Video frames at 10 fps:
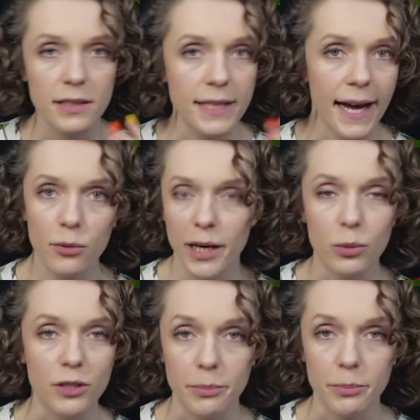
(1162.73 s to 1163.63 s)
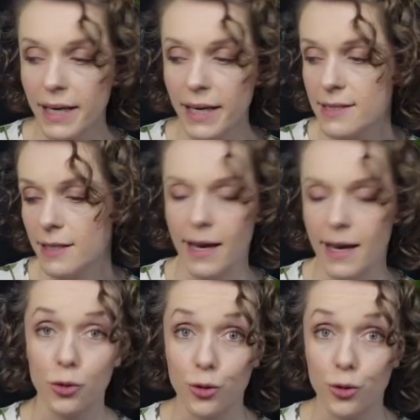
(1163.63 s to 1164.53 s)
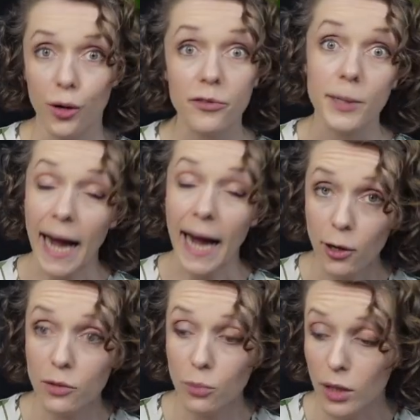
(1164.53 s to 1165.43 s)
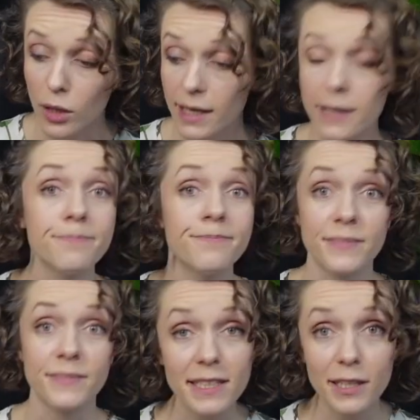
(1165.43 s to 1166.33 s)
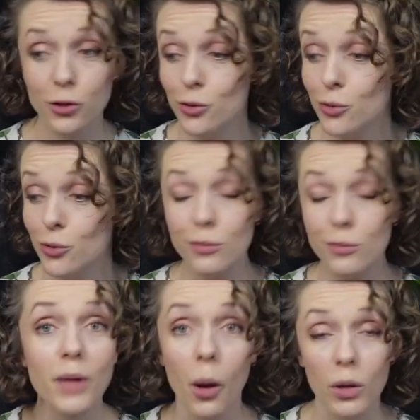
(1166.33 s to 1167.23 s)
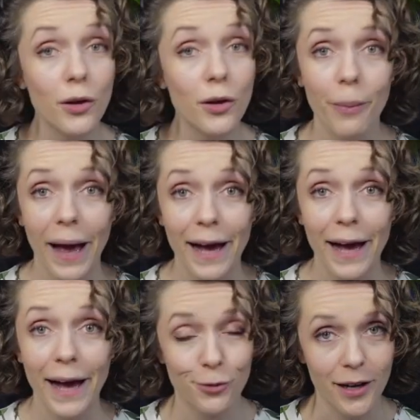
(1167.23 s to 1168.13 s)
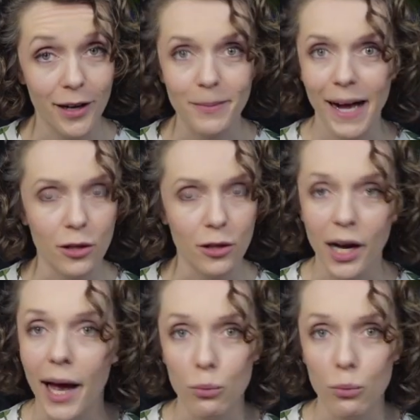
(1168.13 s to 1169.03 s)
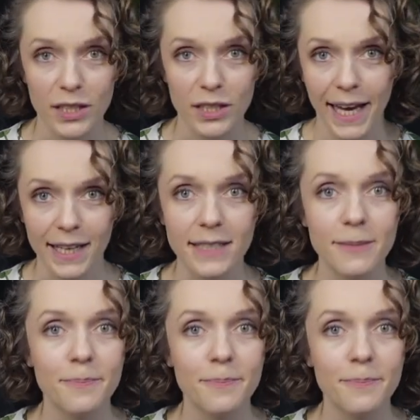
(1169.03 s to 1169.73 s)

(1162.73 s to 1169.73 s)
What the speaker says: That way we replace it, and if we're out of work, nothing to do, we'll go back to the product backlog and we'll take it.